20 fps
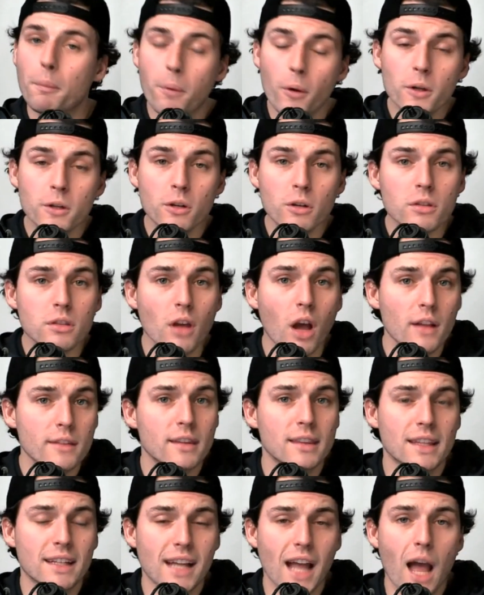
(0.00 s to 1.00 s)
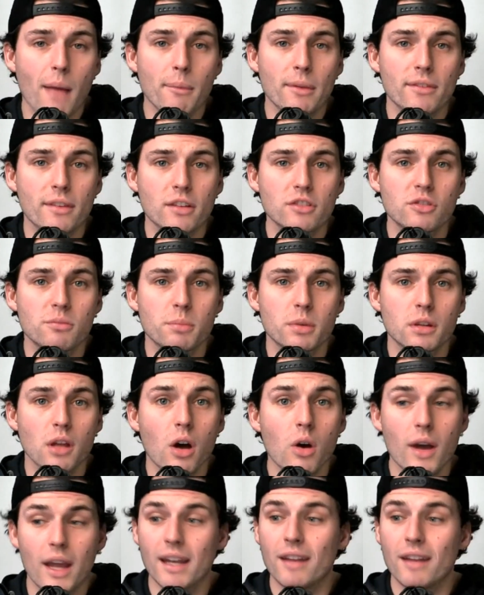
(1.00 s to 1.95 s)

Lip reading: But put your thoughts in the comment section below.